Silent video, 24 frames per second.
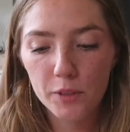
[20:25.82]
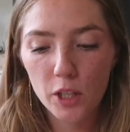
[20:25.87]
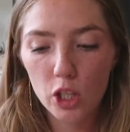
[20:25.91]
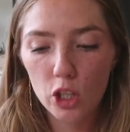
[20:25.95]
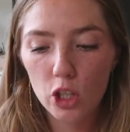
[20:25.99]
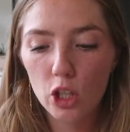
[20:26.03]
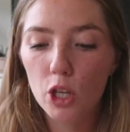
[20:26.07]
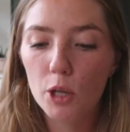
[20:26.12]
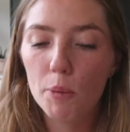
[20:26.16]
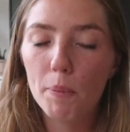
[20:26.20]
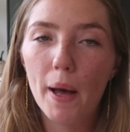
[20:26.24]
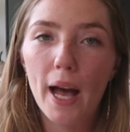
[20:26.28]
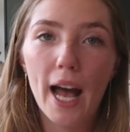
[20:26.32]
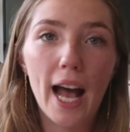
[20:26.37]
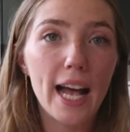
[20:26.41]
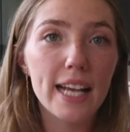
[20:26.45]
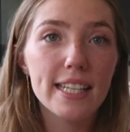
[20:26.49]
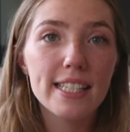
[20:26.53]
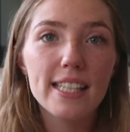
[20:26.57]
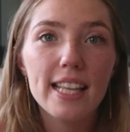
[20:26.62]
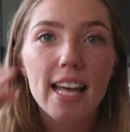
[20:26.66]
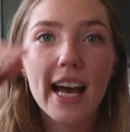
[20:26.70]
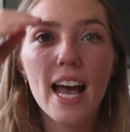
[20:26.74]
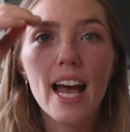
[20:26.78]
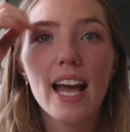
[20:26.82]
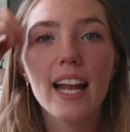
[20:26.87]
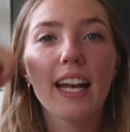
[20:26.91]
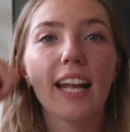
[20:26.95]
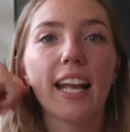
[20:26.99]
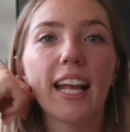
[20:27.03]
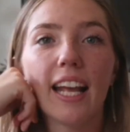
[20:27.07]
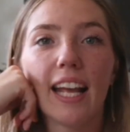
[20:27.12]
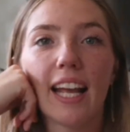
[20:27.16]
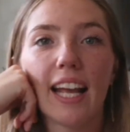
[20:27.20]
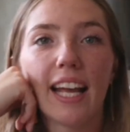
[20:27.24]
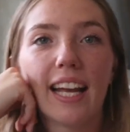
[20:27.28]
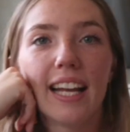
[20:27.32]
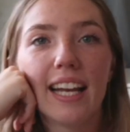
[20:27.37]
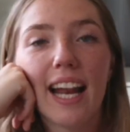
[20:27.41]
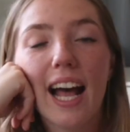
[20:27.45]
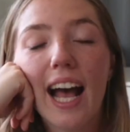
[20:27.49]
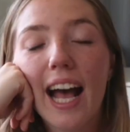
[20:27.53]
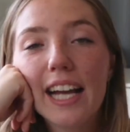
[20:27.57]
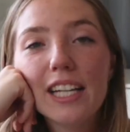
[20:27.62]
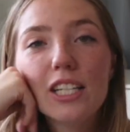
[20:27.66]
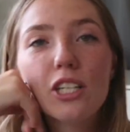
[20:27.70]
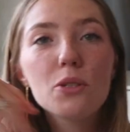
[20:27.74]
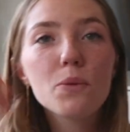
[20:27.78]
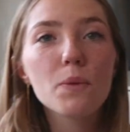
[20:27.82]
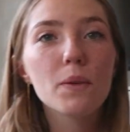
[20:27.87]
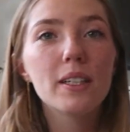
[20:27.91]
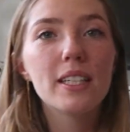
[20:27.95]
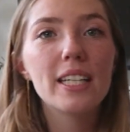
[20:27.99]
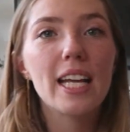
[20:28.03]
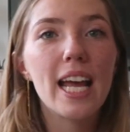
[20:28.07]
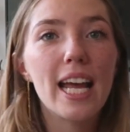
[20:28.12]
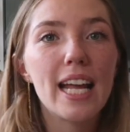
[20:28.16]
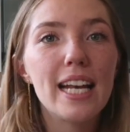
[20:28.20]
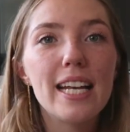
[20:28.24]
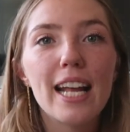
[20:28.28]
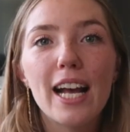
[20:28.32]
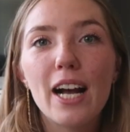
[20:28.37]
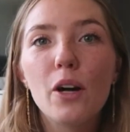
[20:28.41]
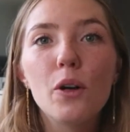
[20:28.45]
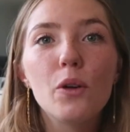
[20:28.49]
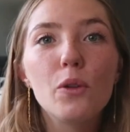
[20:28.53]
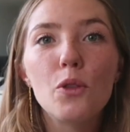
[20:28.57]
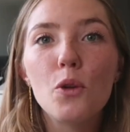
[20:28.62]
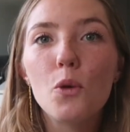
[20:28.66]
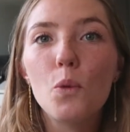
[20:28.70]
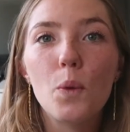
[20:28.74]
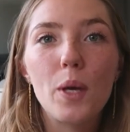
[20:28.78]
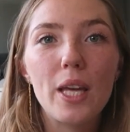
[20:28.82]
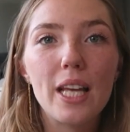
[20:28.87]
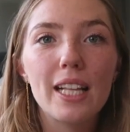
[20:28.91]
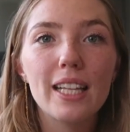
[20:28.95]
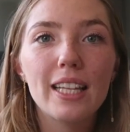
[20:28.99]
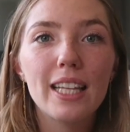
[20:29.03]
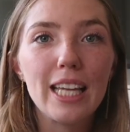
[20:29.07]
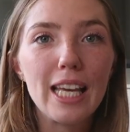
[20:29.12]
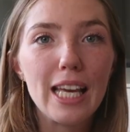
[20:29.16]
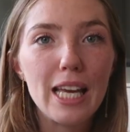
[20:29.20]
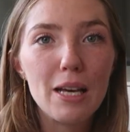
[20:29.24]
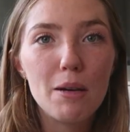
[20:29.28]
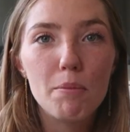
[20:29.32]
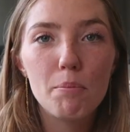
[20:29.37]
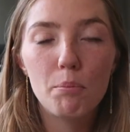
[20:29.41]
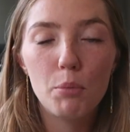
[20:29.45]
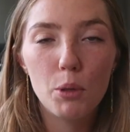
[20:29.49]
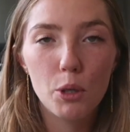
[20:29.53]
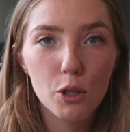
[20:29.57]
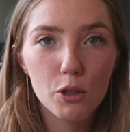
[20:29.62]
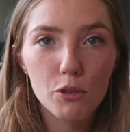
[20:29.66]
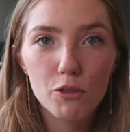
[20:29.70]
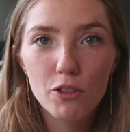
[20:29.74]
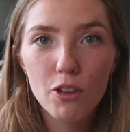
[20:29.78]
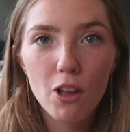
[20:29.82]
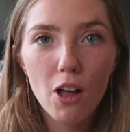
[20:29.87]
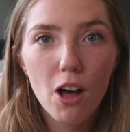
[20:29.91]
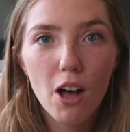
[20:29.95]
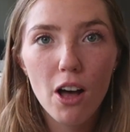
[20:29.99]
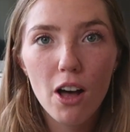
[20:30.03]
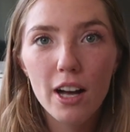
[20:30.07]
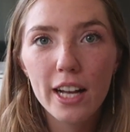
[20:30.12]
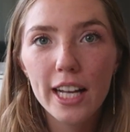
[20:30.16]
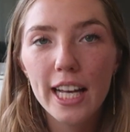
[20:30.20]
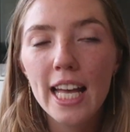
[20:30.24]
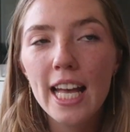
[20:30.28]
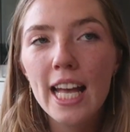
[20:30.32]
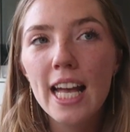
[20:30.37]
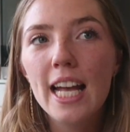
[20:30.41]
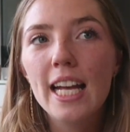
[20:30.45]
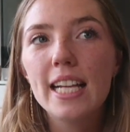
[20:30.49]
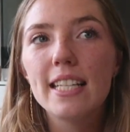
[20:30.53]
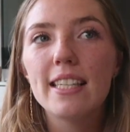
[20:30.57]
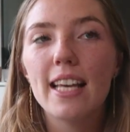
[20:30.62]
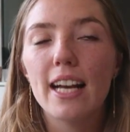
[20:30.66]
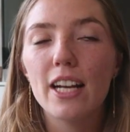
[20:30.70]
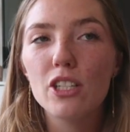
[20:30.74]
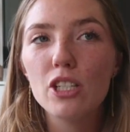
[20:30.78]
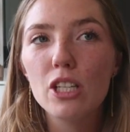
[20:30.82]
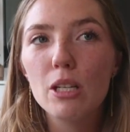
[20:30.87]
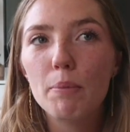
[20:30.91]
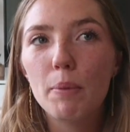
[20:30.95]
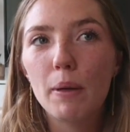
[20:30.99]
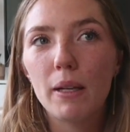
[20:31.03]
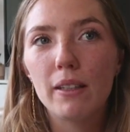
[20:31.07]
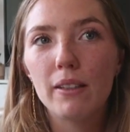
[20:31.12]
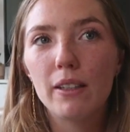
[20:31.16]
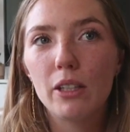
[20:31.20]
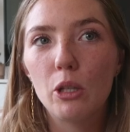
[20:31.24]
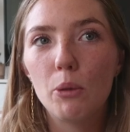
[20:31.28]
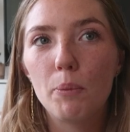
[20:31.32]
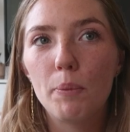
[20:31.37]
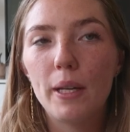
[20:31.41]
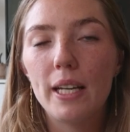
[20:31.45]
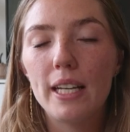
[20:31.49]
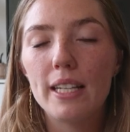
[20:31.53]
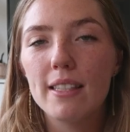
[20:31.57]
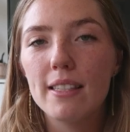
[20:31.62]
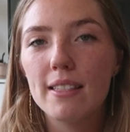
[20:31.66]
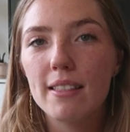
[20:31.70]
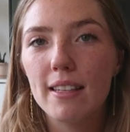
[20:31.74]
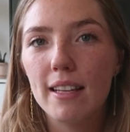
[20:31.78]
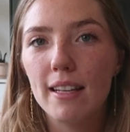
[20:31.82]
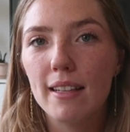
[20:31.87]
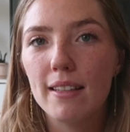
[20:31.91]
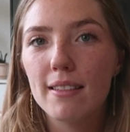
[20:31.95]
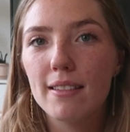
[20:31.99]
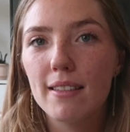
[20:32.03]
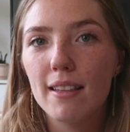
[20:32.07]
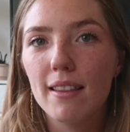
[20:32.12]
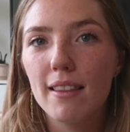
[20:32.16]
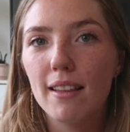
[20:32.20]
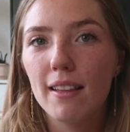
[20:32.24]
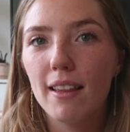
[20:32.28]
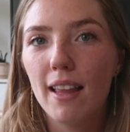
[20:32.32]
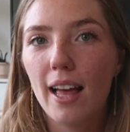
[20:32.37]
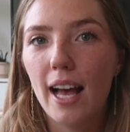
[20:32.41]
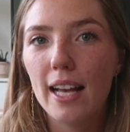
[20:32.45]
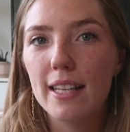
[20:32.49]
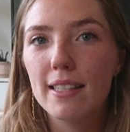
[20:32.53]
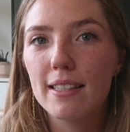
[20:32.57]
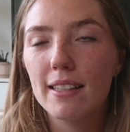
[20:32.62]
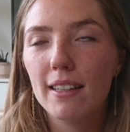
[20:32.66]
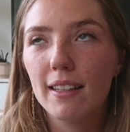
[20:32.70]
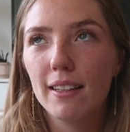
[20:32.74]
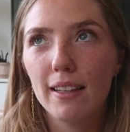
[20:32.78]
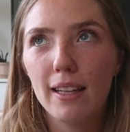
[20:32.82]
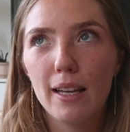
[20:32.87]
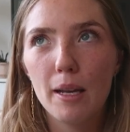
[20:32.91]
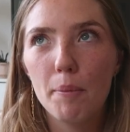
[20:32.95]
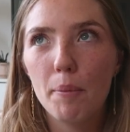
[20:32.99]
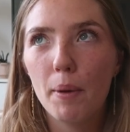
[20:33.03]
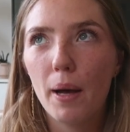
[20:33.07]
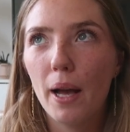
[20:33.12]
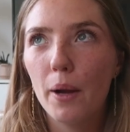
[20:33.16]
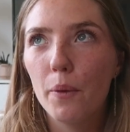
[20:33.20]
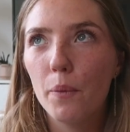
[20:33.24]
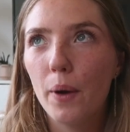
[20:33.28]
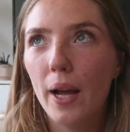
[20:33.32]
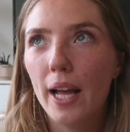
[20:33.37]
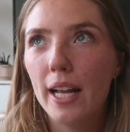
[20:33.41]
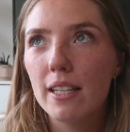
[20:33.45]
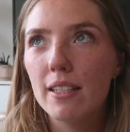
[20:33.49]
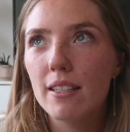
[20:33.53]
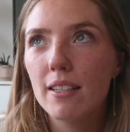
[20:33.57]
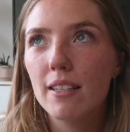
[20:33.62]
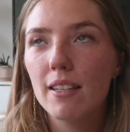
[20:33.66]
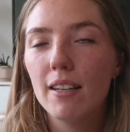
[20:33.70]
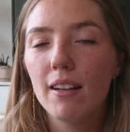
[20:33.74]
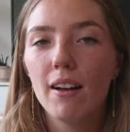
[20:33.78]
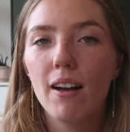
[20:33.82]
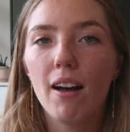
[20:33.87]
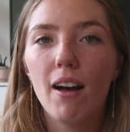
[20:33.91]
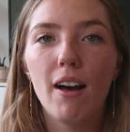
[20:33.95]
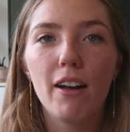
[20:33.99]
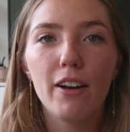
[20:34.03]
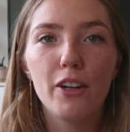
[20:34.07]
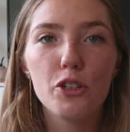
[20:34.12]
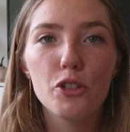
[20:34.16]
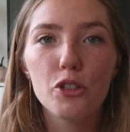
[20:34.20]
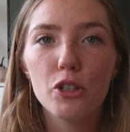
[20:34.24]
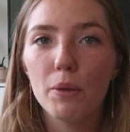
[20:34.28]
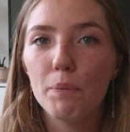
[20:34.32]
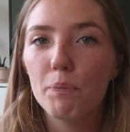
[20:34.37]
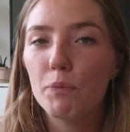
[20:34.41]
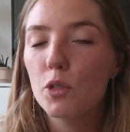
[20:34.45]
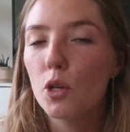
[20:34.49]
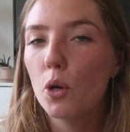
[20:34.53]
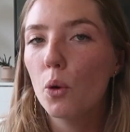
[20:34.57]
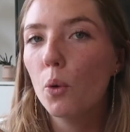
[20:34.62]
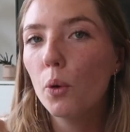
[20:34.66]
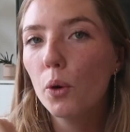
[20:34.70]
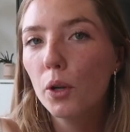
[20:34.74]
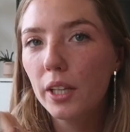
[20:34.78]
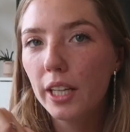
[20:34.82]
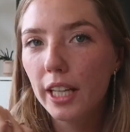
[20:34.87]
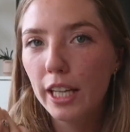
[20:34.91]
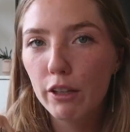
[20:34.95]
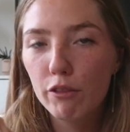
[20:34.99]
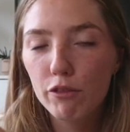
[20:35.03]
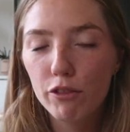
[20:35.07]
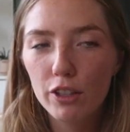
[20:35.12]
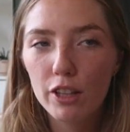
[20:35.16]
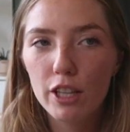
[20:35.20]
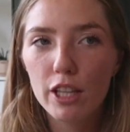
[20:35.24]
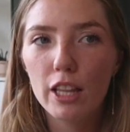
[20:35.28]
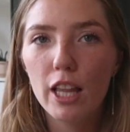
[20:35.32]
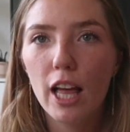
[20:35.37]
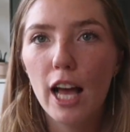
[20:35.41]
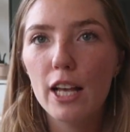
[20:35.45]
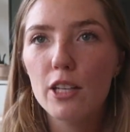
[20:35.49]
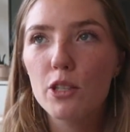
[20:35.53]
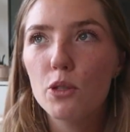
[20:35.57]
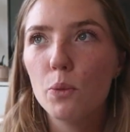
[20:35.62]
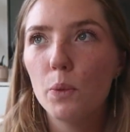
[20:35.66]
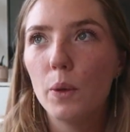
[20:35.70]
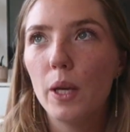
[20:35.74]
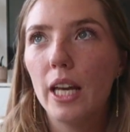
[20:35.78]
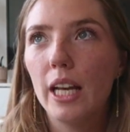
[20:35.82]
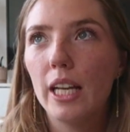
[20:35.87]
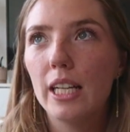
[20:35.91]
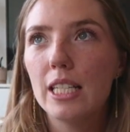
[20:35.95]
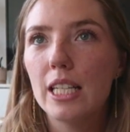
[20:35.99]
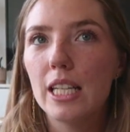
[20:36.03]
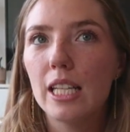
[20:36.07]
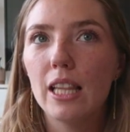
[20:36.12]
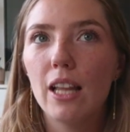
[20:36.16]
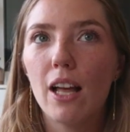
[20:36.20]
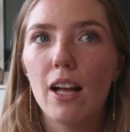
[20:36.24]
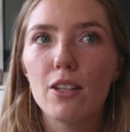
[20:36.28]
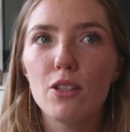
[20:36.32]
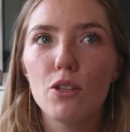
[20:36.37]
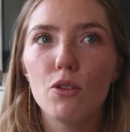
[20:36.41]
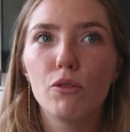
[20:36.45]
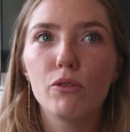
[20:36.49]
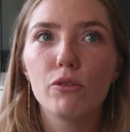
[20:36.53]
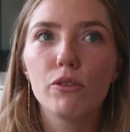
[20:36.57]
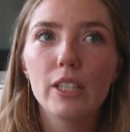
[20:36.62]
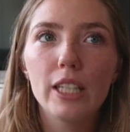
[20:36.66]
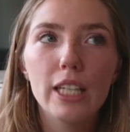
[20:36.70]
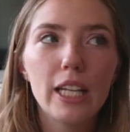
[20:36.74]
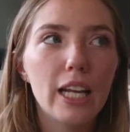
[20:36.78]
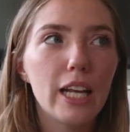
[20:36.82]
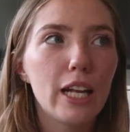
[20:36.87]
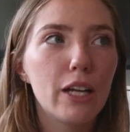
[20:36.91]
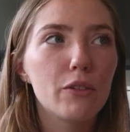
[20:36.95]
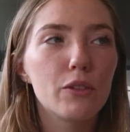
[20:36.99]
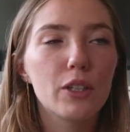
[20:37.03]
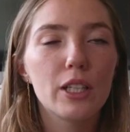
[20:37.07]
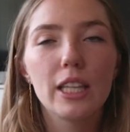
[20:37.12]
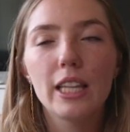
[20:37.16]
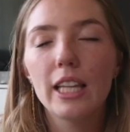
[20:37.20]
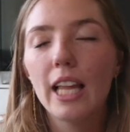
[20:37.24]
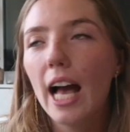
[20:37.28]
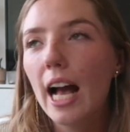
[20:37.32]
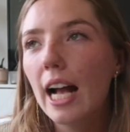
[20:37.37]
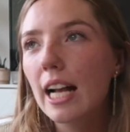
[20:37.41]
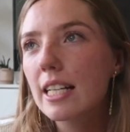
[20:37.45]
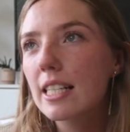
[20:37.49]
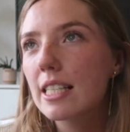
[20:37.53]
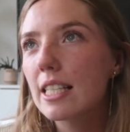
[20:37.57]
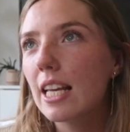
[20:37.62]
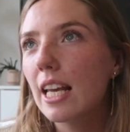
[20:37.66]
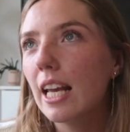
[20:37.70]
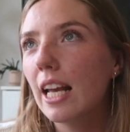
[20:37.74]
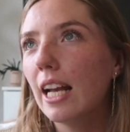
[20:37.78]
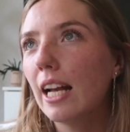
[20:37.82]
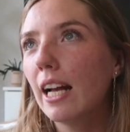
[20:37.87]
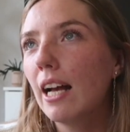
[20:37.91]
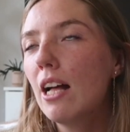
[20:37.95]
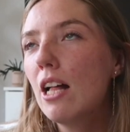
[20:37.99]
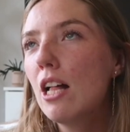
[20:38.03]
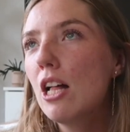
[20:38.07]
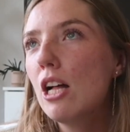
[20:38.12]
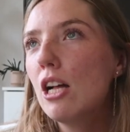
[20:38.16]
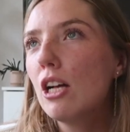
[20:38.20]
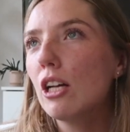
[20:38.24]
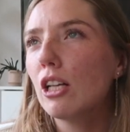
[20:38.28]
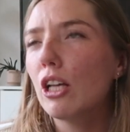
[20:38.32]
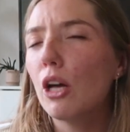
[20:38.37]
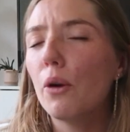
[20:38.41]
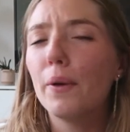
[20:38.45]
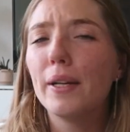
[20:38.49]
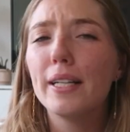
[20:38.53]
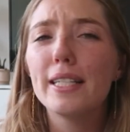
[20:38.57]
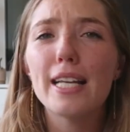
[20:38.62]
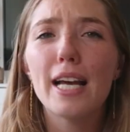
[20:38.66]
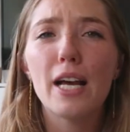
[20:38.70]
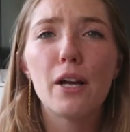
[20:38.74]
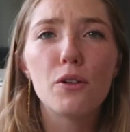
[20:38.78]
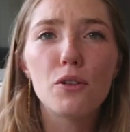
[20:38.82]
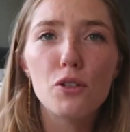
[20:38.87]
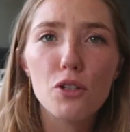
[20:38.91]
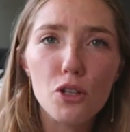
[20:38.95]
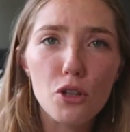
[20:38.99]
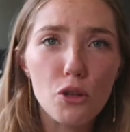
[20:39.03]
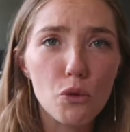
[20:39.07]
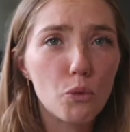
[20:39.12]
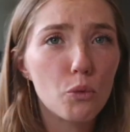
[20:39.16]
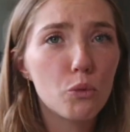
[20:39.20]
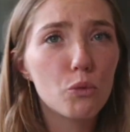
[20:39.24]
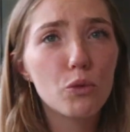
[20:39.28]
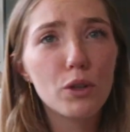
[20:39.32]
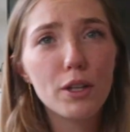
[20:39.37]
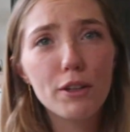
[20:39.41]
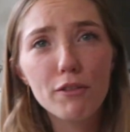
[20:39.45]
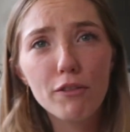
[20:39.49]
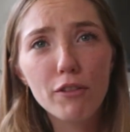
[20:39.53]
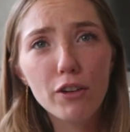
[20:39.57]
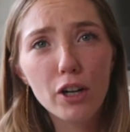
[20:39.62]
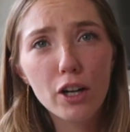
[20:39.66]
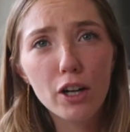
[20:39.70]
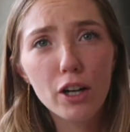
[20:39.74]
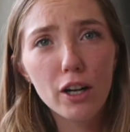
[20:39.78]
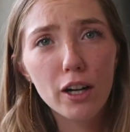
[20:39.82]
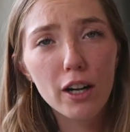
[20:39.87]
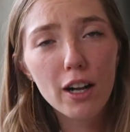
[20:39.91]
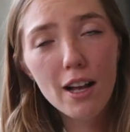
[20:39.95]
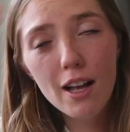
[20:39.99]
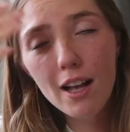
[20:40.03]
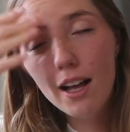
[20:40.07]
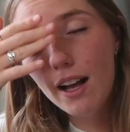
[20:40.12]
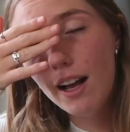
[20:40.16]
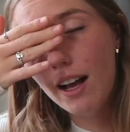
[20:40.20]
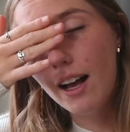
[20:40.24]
look past that. And I just wanted to end out the weekly book vlog. It's actually been a little bit since the last clip. I went on a trip to Oregon for the last week, did lots of reading, relaxing, going down to the river.